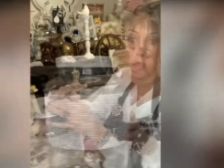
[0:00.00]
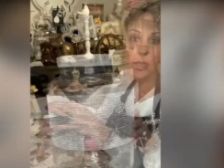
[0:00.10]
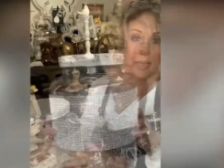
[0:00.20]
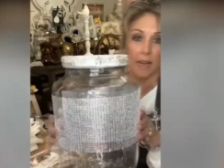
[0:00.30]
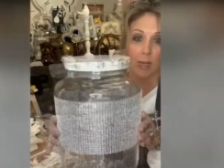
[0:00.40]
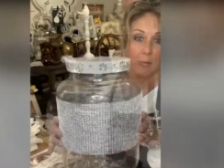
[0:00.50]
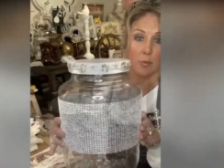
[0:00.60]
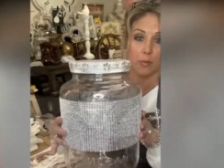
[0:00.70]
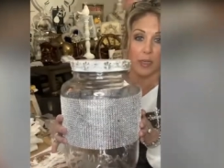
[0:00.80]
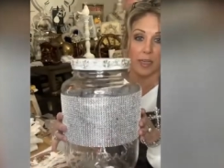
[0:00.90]
Look at how
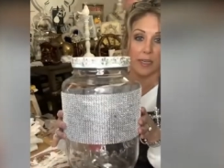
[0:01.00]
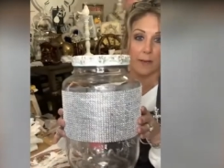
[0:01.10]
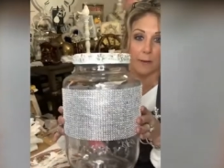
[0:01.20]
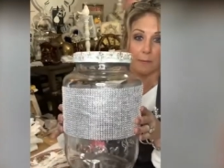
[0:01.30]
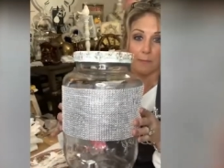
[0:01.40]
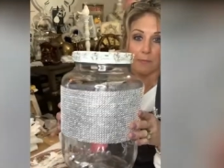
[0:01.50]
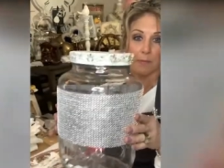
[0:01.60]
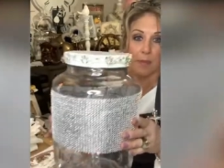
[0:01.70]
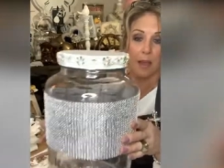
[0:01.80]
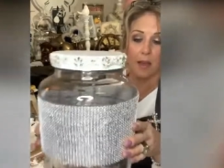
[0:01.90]
pretty.
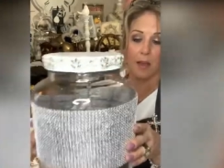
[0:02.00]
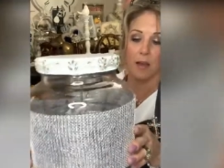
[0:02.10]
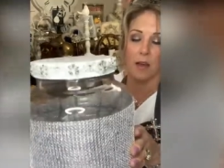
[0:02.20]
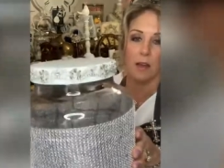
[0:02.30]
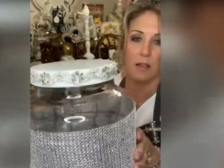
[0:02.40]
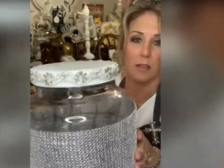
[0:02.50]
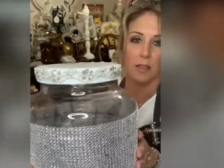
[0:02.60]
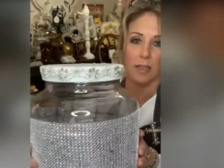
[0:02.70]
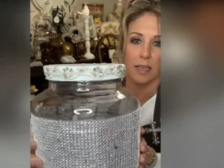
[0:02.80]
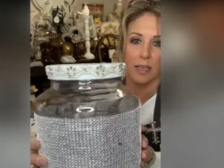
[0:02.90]

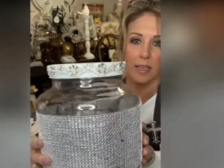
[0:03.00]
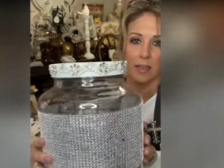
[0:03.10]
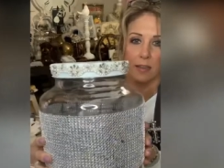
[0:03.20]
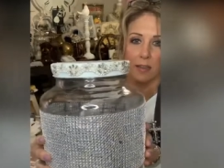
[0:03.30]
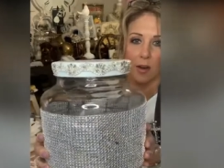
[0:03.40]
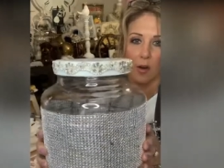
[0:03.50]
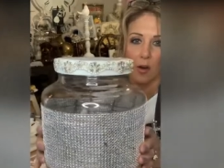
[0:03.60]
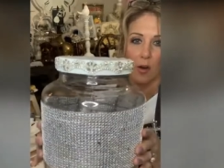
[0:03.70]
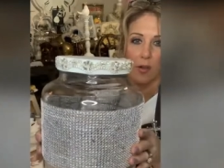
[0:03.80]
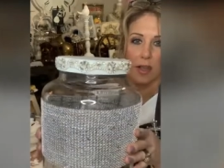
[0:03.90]
Look at
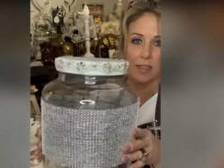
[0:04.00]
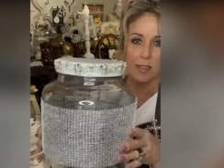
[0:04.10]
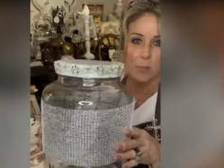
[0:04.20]
all that